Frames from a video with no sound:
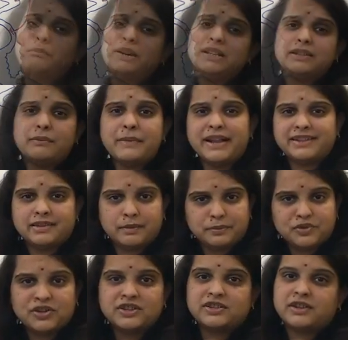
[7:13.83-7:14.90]
But some
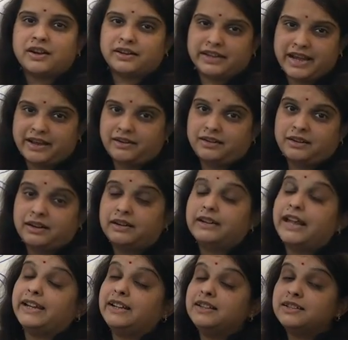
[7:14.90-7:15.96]
exceptions are there,
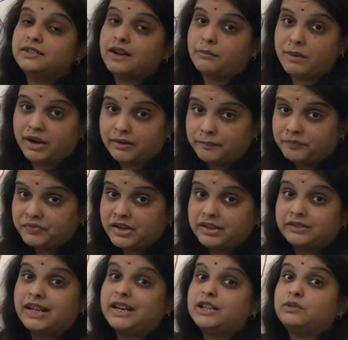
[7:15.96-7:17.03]
like in stomach,
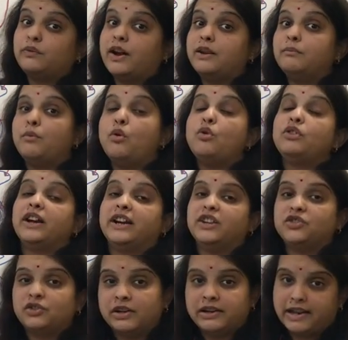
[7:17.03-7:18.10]
there is one more
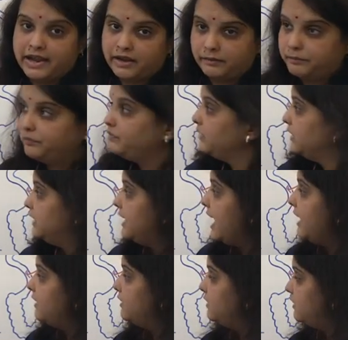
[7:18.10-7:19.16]
additional layer,
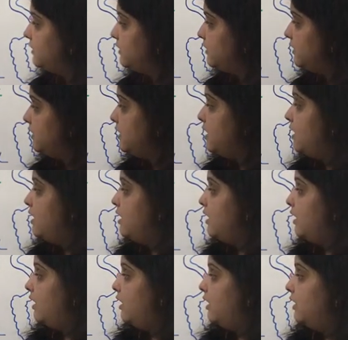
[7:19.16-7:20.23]
that
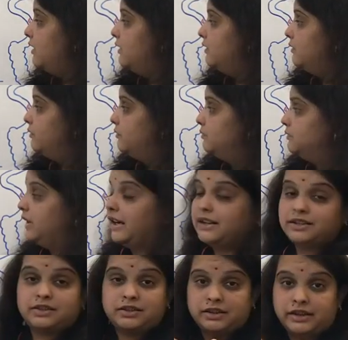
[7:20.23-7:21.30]
that
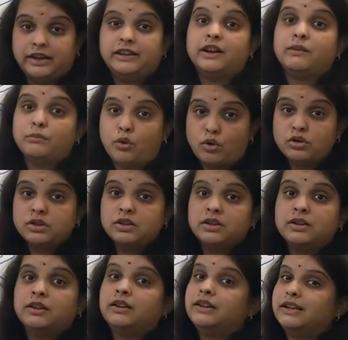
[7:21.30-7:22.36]
is innermost,
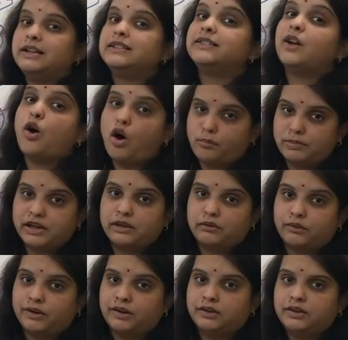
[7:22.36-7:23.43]
is the
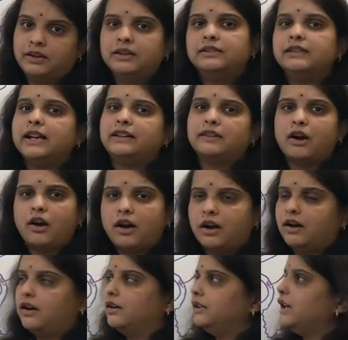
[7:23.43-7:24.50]
oblique one, that
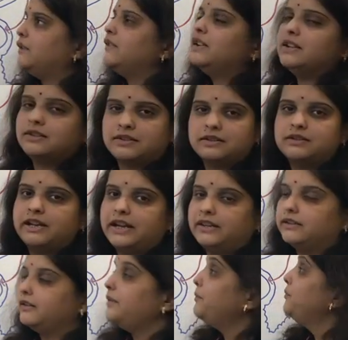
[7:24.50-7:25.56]
that we'll discuss
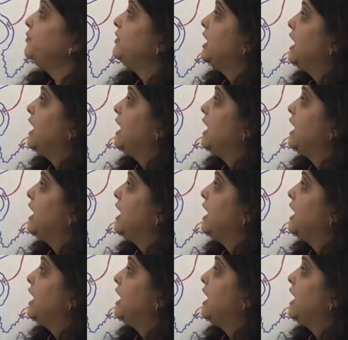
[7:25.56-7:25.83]
later